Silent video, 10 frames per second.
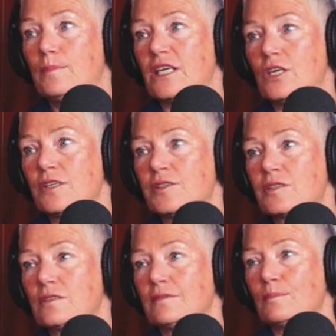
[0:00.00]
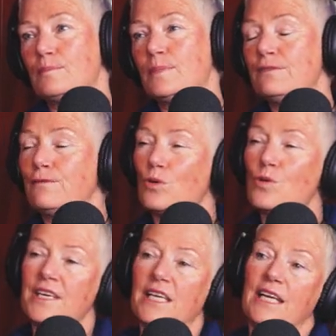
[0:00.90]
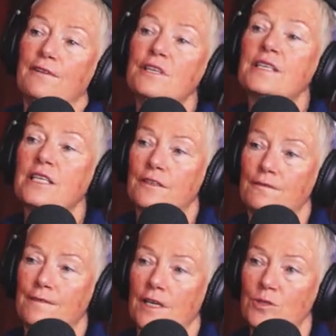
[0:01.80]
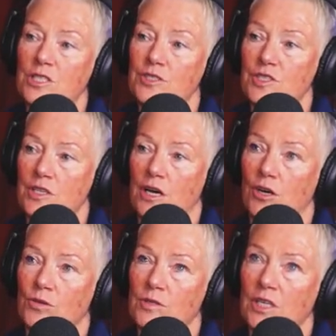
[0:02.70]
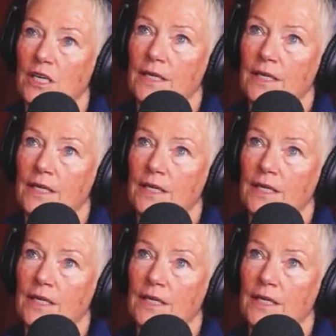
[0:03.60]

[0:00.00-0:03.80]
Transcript: Because before then, everything had felt as though